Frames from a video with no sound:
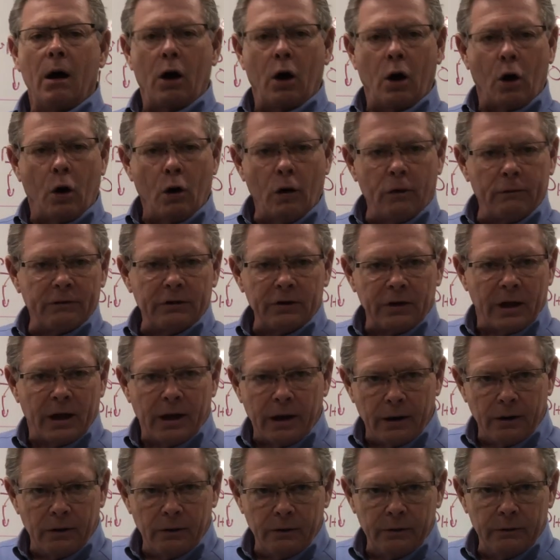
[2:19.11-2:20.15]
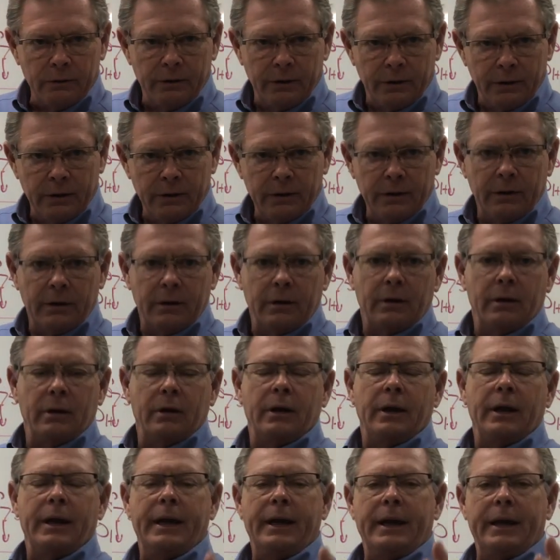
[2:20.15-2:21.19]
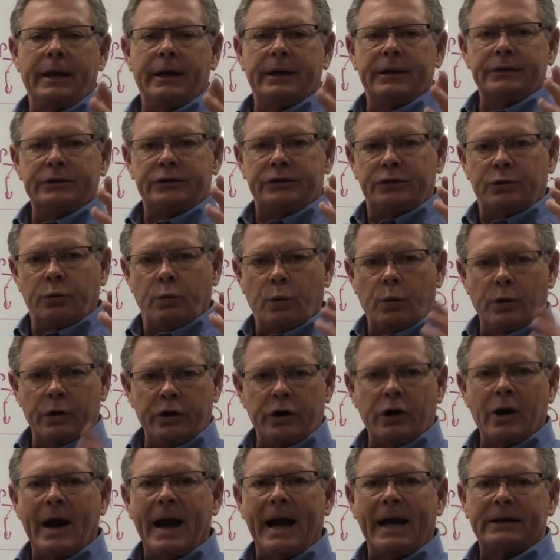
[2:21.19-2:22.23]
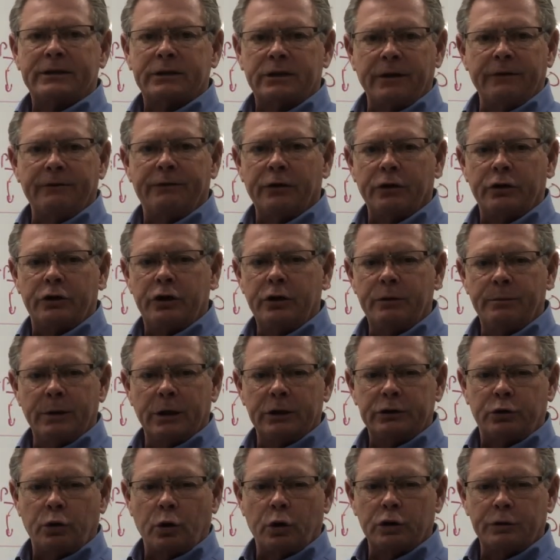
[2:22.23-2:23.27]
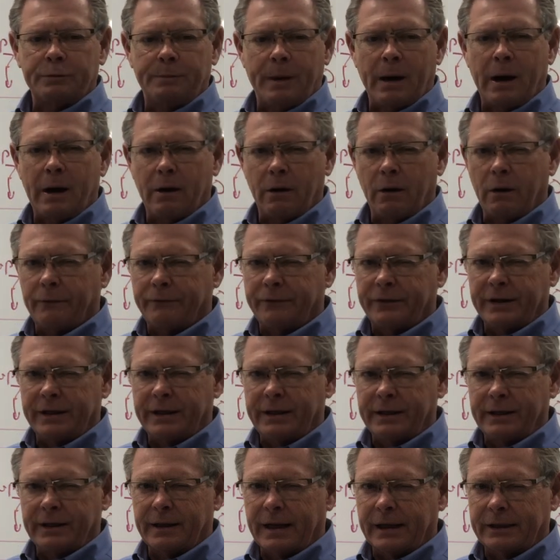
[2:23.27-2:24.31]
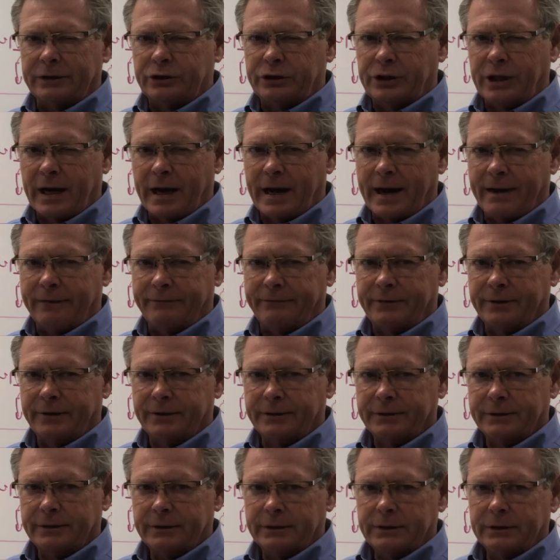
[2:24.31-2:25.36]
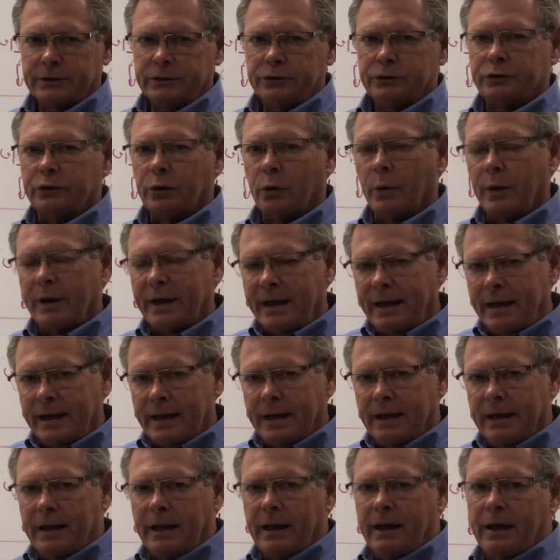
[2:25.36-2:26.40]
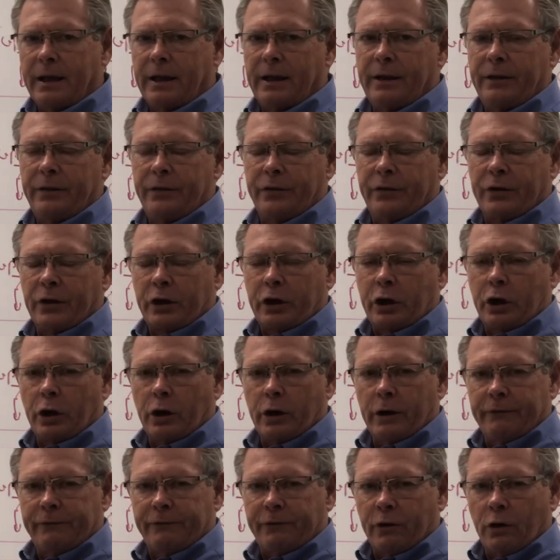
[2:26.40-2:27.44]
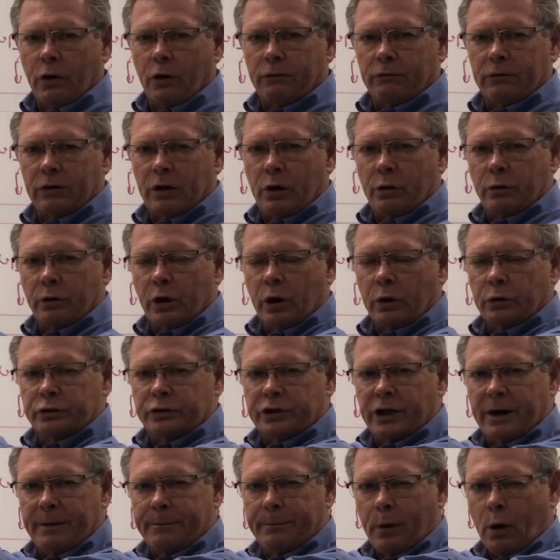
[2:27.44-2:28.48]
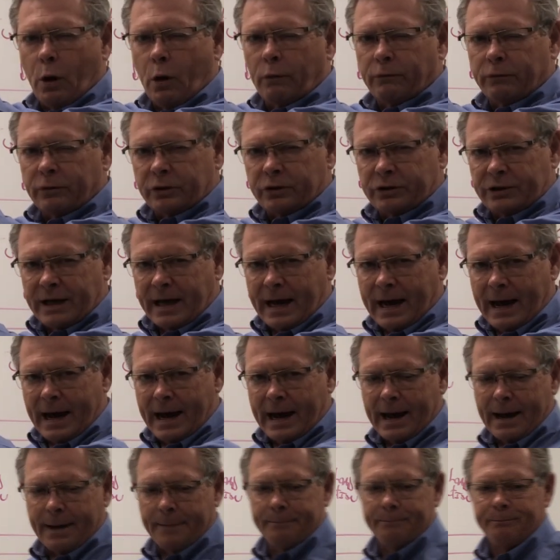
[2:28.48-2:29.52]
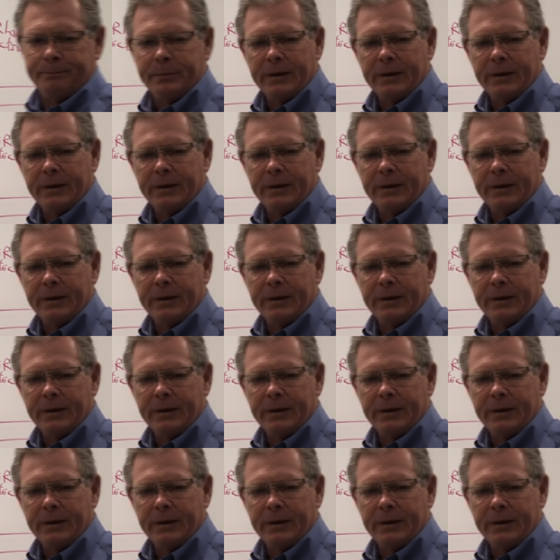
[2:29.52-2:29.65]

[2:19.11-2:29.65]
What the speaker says: Overload is when you're asking for too much horsepower off the end of that shaft. So the current for overload goes up over time.